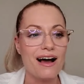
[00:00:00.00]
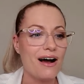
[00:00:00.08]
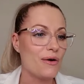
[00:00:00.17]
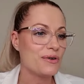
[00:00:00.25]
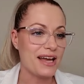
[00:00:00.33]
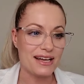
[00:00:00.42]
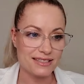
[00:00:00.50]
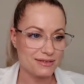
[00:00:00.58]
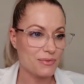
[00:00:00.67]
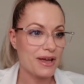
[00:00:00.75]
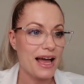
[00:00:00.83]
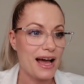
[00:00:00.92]
Oh, yes,
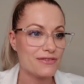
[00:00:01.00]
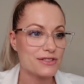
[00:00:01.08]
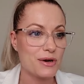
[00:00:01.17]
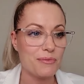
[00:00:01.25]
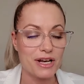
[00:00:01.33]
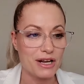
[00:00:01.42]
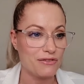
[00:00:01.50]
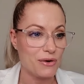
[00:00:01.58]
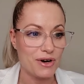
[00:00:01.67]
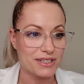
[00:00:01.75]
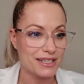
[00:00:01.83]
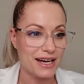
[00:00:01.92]
we have so many of
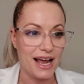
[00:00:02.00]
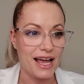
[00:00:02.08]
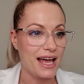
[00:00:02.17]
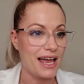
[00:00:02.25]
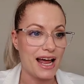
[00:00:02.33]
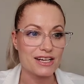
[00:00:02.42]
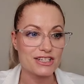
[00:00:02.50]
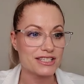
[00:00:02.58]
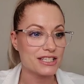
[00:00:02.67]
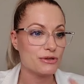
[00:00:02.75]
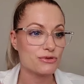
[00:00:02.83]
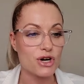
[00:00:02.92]
you on today, and I
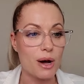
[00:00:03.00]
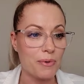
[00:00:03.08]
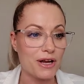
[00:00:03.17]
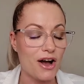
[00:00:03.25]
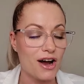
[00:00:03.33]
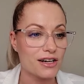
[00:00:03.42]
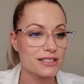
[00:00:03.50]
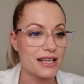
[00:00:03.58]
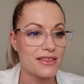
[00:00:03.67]
just see you dropping hearts,